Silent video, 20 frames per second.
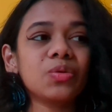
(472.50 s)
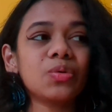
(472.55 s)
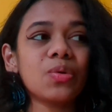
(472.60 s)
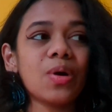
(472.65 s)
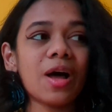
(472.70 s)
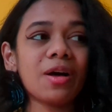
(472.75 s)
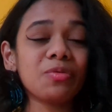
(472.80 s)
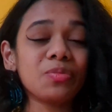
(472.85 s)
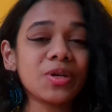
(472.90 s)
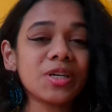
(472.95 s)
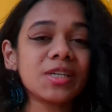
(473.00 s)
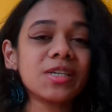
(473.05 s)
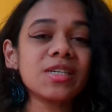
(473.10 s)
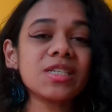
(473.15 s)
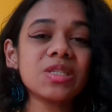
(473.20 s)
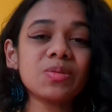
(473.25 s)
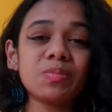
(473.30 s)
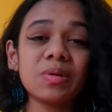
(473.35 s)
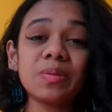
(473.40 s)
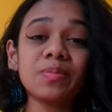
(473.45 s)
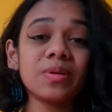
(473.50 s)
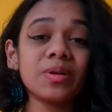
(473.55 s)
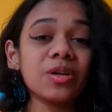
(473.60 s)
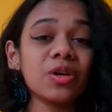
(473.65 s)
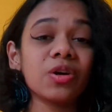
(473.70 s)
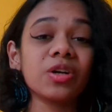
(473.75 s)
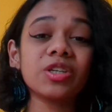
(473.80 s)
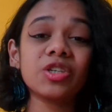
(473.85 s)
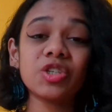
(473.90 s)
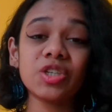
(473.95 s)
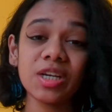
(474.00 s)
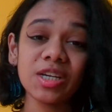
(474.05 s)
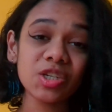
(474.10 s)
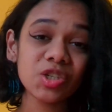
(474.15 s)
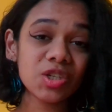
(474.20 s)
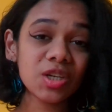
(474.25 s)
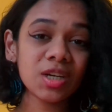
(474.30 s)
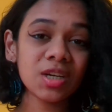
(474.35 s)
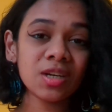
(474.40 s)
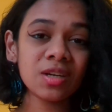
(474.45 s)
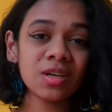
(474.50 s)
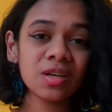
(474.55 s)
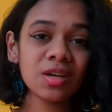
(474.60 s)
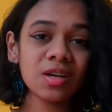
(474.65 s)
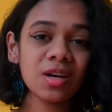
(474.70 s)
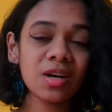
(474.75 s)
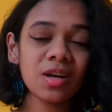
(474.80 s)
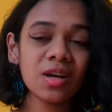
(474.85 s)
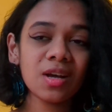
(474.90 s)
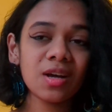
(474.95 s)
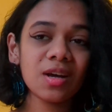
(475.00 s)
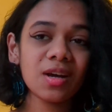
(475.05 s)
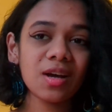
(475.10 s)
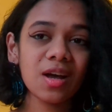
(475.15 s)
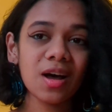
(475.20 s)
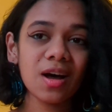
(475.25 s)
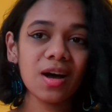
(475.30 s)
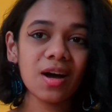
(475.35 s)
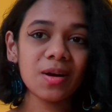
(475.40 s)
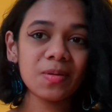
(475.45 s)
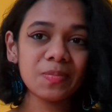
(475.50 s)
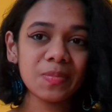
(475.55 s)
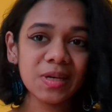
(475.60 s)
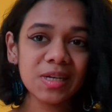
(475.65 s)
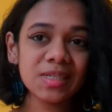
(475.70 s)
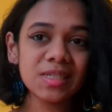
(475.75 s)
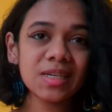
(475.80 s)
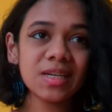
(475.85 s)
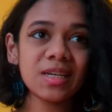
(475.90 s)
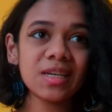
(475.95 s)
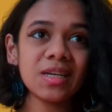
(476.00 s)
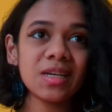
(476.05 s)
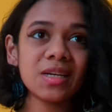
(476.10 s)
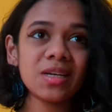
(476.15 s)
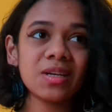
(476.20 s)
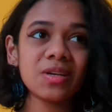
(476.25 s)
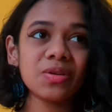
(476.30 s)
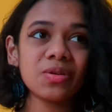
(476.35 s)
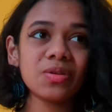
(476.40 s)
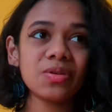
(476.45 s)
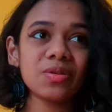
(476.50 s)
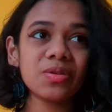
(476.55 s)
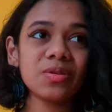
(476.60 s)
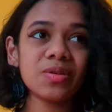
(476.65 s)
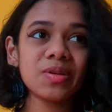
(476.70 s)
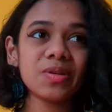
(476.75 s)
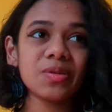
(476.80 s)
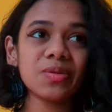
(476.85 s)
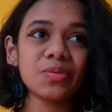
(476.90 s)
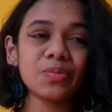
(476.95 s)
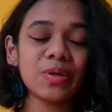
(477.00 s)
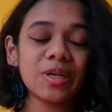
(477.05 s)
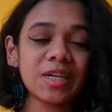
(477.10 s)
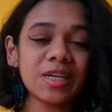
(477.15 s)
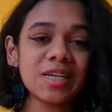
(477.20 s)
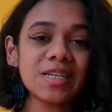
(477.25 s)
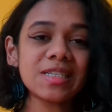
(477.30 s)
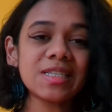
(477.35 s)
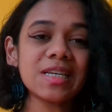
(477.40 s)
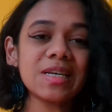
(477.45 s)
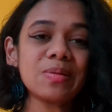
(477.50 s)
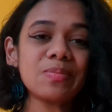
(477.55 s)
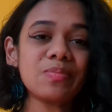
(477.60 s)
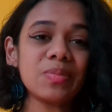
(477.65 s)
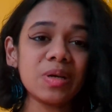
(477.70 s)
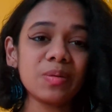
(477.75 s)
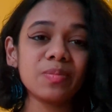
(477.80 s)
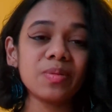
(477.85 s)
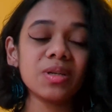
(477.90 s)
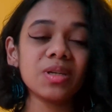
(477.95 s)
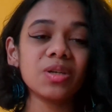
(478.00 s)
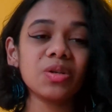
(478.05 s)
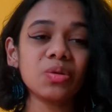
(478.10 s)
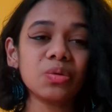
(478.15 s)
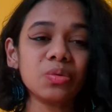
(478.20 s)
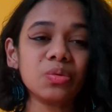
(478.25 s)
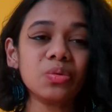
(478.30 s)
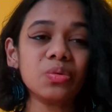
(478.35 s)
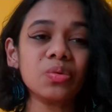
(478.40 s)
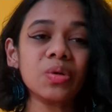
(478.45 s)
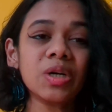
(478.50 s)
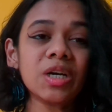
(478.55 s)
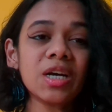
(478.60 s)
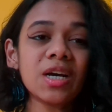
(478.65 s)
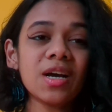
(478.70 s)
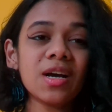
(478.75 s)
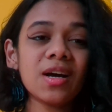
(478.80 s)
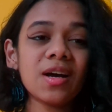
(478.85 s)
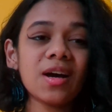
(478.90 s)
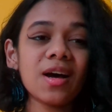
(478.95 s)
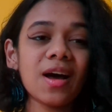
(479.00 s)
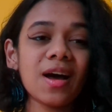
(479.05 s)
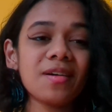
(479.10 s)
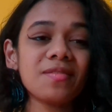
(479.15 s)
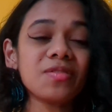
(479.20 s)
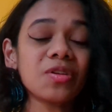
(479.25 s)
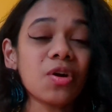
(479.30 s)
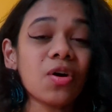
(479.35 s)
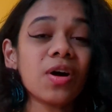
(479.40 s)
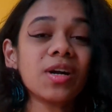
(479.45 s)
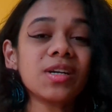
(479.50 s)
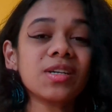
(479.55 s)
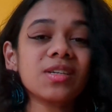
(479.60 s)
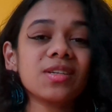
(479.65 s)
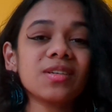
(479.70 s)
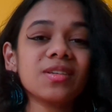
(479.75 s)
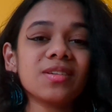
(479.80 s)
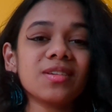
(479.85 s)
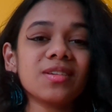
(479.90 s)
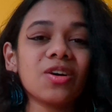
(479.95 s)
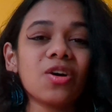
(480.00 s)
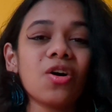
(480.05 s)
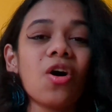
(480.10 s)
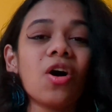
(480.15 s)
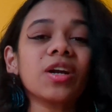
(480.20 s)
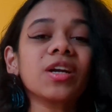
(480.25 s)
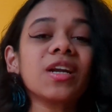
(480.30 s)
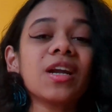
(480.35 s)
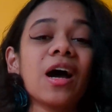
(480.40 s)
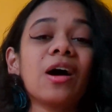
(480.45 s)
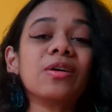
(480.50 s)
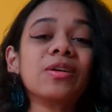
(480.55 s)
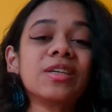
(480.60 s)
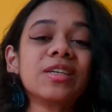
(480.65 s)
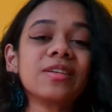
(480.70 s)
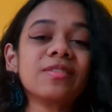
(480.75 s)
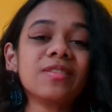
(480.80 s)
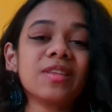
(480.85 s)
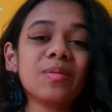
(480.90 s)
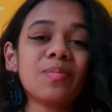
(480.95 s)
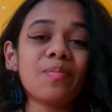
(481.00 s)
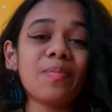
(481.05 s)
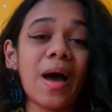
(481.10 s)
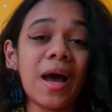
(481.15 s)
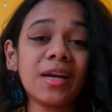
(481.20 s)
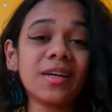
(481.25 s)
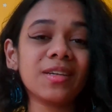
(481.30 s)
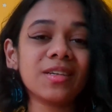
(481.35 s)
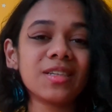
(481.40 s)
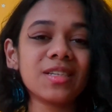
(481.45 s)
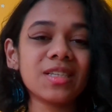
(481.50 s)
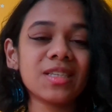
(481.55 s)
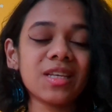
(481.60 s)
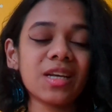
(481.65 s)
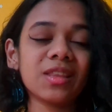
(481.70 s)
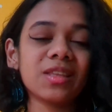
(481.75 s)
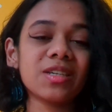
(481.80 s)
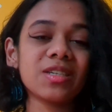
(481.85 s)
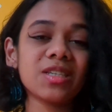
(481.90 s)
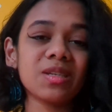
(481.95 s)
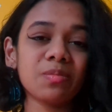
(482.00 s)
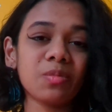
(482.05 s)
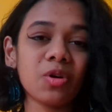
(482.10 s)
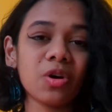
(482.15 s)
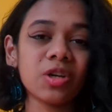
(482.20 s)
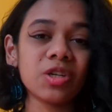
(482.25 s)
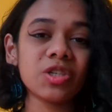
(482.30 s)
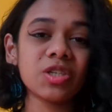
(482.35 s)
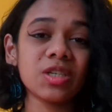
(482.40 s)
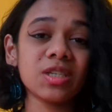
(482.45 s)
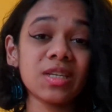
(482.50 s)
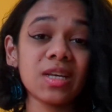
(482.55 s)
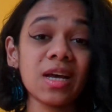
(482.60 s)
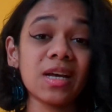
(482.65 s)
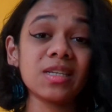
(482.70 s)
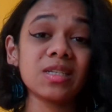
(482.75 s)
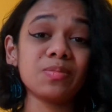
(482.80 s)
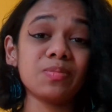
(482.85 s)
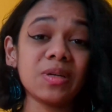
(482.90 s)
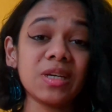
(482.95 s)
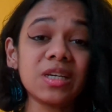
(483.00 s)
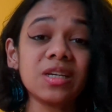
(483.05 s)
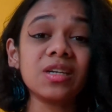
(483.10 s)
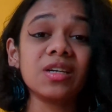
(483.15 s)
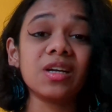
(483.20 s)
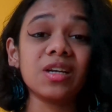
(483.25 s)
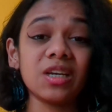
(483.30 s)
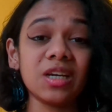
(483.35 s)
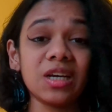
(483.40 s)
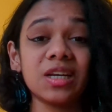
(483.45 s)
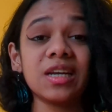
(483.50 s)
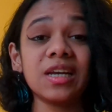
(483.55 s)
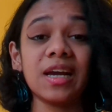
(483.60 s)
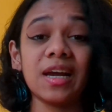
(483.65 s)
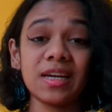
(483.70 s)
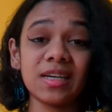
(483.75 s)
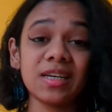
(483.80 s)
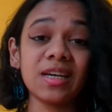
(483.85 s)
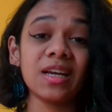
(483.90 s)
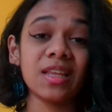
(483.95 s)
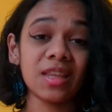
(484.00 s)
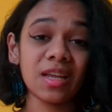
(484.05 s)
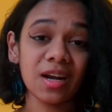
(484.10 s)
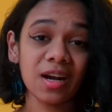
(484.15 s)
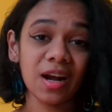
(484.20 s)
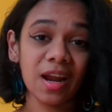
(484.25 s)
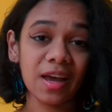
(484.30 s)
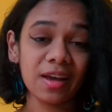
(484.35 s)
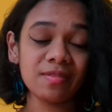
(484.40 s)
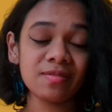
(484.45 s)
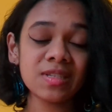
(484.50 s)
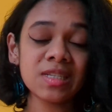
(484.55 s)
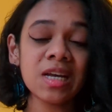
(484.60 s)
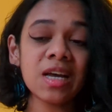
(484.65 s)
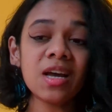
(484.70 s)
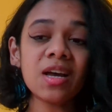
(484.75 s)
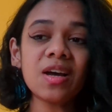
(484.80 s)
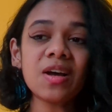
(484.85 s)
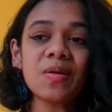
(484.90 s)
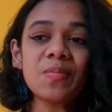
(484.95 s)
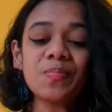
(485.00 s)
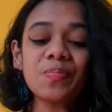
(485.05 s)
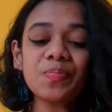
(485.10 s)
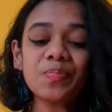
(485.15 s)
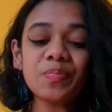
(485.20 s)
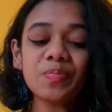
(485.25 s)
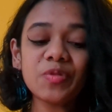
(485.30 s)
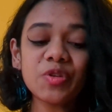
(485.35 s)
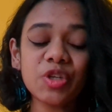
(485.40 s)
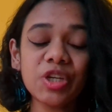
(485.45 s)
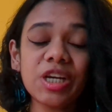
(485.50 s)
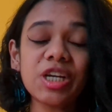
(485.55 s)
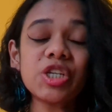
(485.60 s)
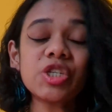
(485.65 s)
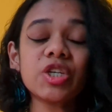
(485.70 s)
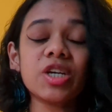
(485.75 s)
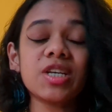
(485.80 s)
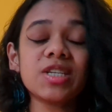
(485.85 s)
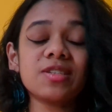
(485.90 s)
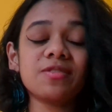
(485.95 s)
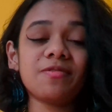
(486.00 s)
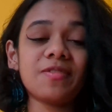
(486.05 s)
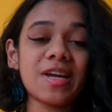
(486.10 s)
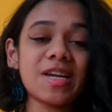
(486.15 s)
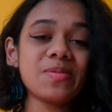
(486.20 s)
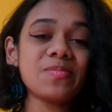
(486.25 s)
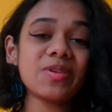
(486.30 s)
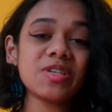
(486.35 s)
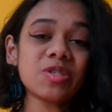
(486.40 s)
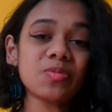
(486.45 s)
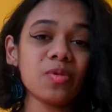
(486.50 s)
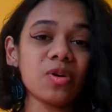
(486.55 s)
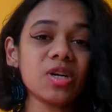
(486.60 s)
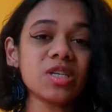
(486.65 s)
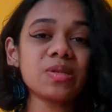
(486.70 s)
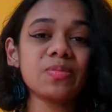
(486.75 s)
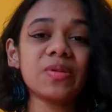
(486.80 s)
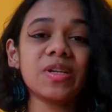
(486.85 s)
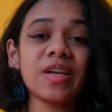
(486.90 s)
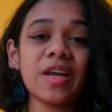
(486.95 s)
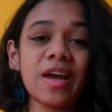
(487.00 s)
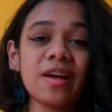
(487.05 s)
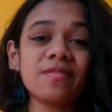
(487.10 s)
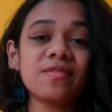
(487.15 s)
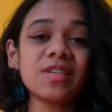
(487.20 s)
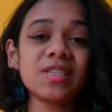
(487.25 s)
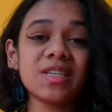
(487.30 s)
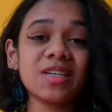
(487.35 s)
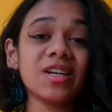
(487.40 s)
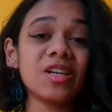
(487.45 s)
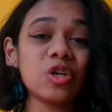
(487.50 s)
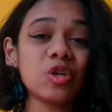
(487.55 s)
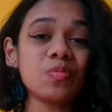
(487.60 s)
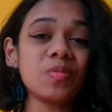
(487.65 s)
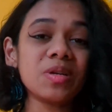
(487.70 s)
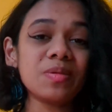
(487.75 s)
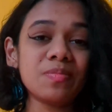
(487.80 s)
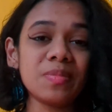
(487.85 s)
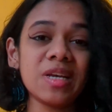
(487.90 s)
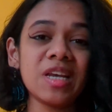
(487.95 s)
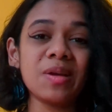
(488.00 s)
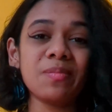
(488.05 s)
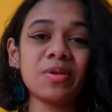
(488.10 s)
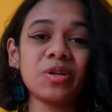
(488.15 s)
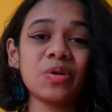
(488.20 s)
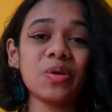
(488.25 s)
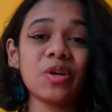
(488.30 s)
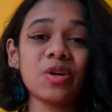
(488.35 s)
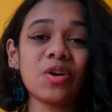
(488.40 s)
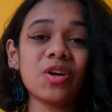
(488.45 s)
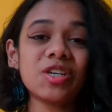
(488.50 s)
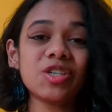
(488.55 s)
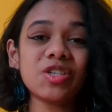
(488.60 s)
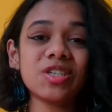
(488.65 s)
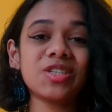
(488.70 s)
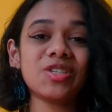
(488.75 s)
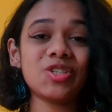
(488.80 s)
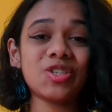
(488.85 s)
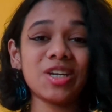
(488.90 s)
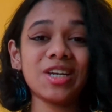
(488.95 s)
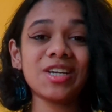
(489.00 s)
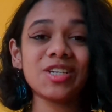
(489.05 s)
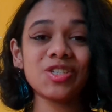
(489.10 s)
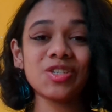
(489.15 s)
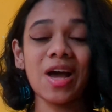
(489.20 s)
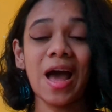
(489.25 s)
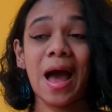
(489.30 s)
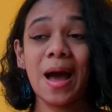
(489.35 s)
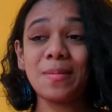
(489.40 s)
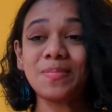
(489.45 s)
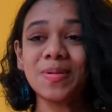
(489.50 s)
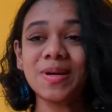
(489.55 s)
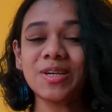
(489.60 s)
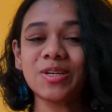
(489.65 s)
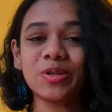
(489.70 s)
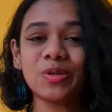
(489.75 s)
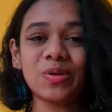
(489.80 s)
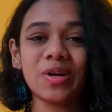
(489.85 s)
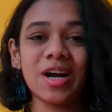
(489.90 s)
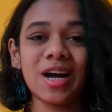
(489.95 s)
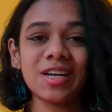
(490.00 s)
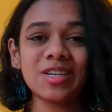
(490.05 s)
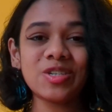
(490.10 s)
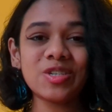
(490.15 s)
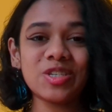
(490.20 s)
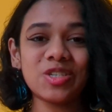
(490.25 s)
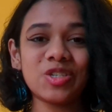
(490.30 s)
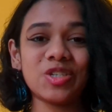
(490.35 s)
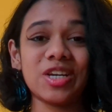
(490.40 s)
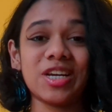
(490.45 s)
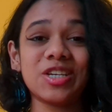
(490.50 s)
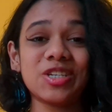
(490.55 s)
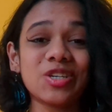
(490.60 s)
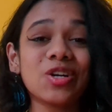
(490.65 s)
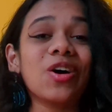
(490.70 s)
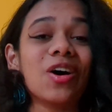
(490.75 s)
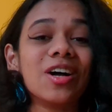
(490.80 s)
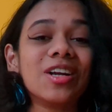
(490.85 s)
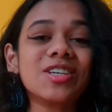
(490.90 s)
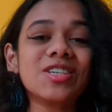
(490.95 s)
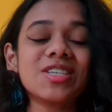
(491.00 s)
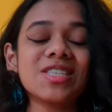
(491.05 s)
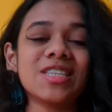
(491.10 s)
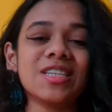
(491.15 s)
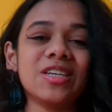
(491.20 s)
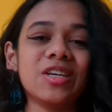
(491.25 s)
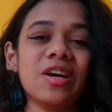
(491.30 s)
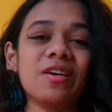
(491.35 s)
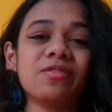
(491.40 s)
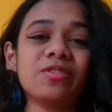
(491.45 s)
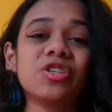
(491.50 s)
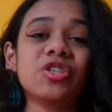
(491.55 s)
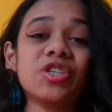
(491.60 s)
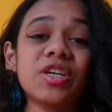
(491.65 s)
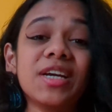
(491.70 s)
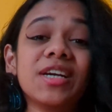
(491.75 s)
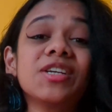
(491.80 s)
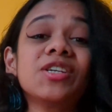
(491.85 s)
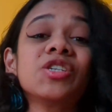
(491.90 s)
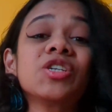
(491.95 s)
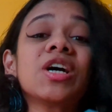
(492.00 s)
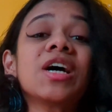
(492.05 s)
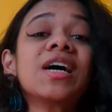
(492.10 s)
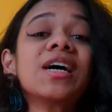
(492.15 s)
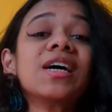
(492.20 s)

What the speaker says: who have witnessed people not changing are basically witnessing people who have not gotten out of the patterns that their subconscious has been recreating in their lives. Change is very much possible in every single human being, but you cannot just change a habit, or you can't just change consciously. You have to change